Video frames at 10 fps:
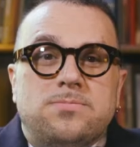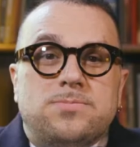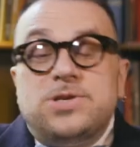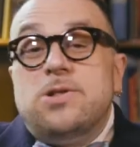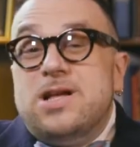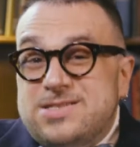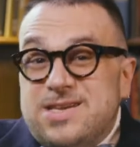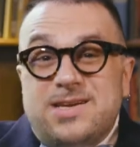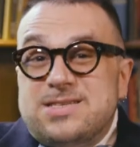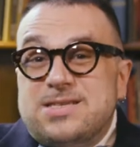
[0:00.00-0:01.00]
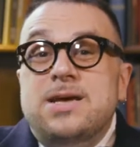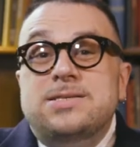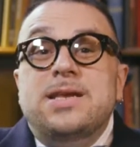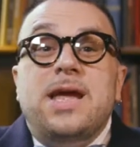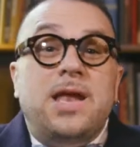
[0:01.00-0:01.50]
So let's say it's
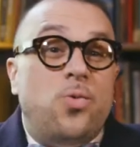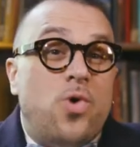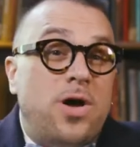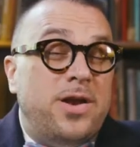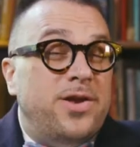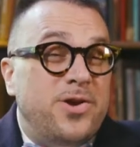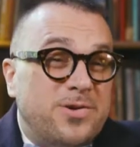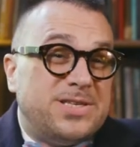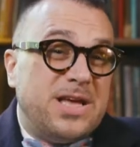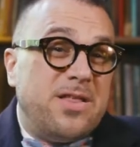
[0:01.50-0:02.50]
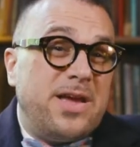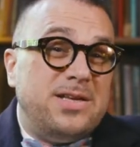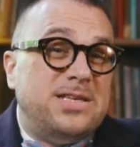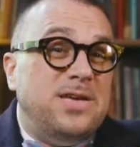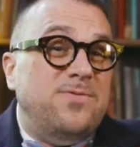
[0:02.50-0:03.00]
1981 and you're selling a
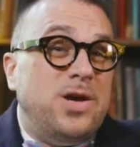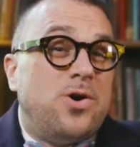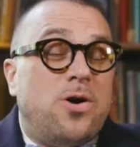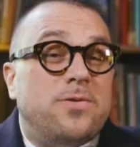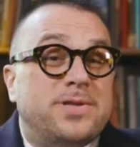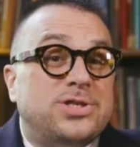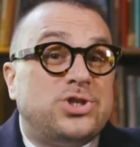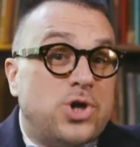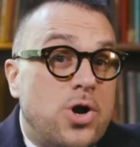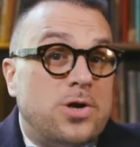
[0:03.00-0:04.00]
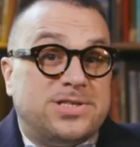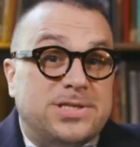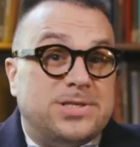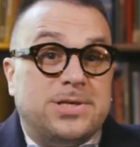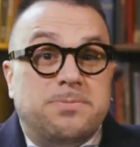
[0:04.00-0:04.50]
TV called the Star
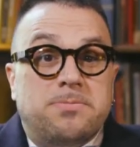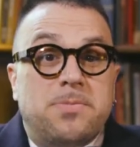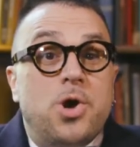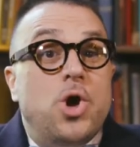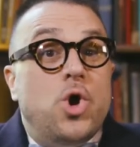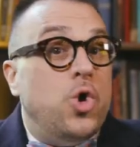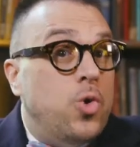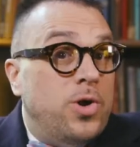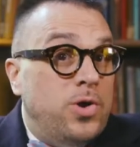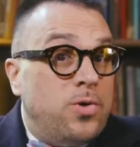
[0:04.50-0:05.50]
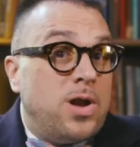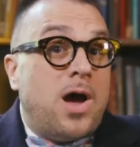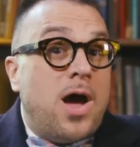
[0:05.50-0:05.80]
System. Who are you going to